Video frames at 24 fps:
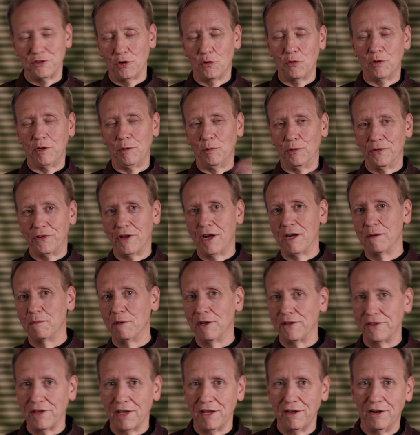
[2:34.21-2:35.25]
Don't worry, we'll talk
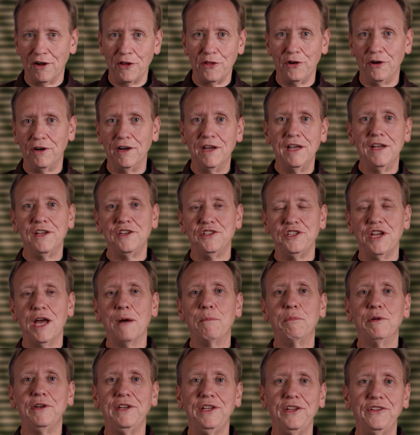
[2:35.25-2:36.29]
about that other
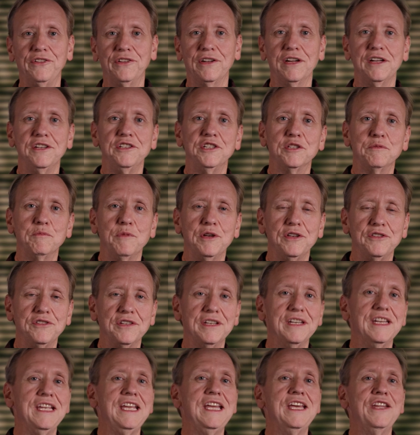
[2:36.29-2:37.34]
Japanese that I just
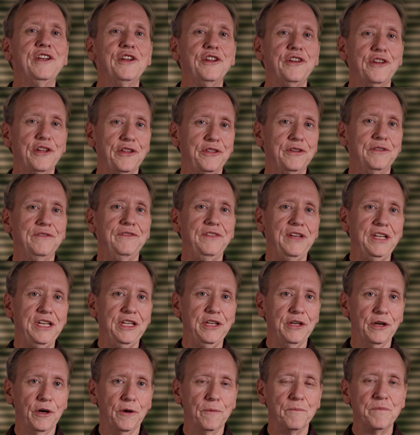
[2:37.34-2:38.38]
mentioned in another
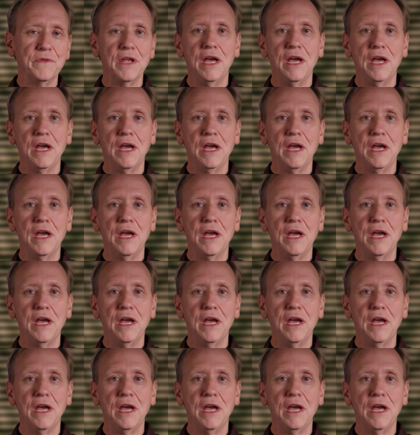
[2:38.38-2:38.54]
video.